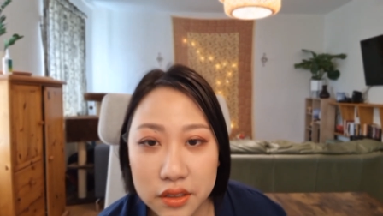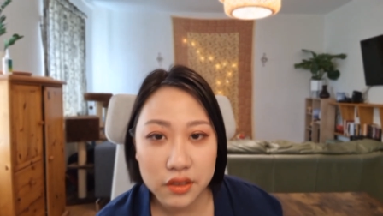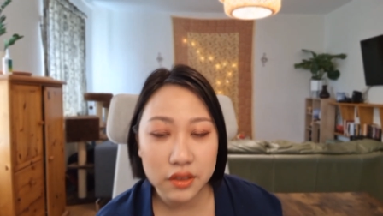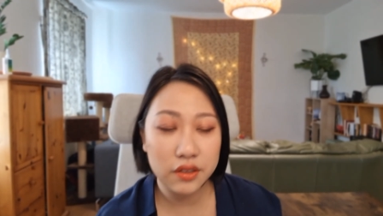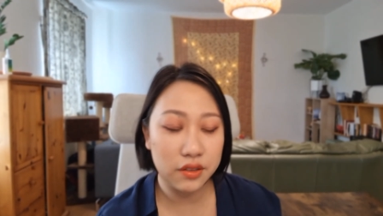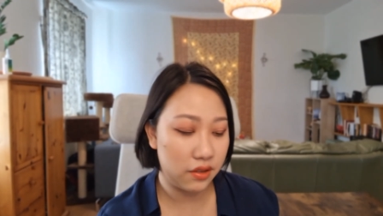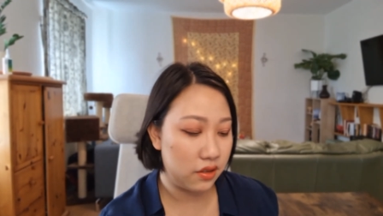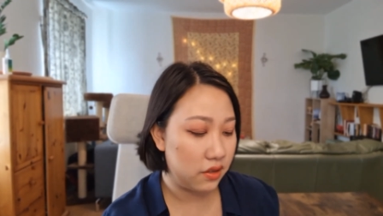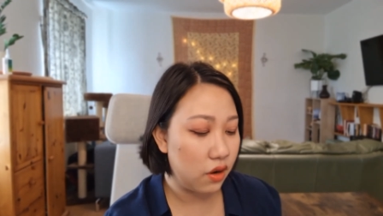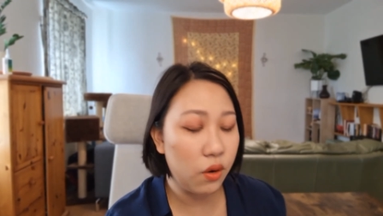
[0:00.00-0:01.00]

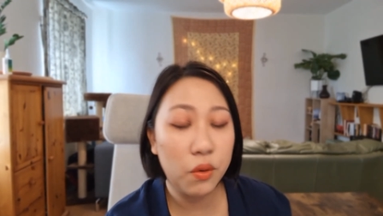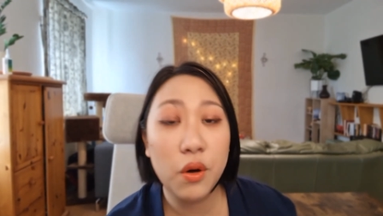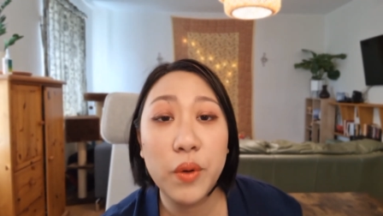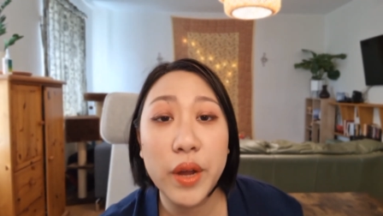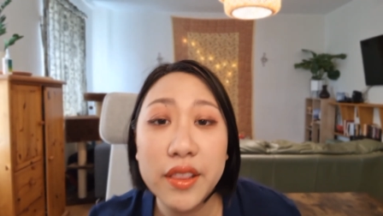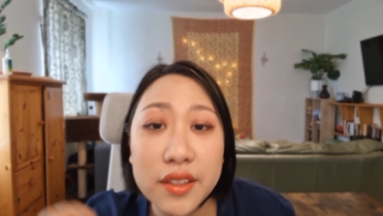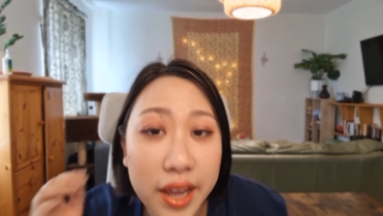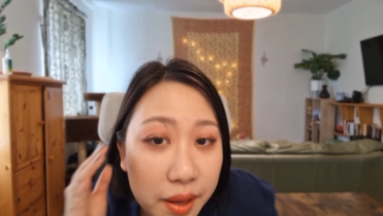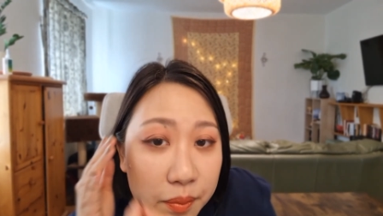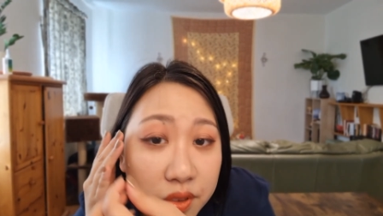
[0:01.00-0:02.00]
Oh, and the
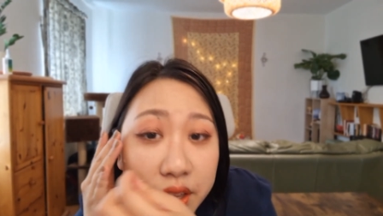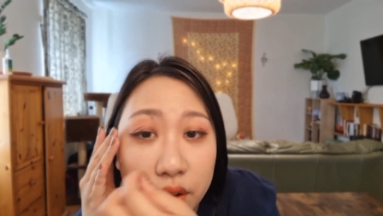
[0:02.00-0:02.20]
tape thing,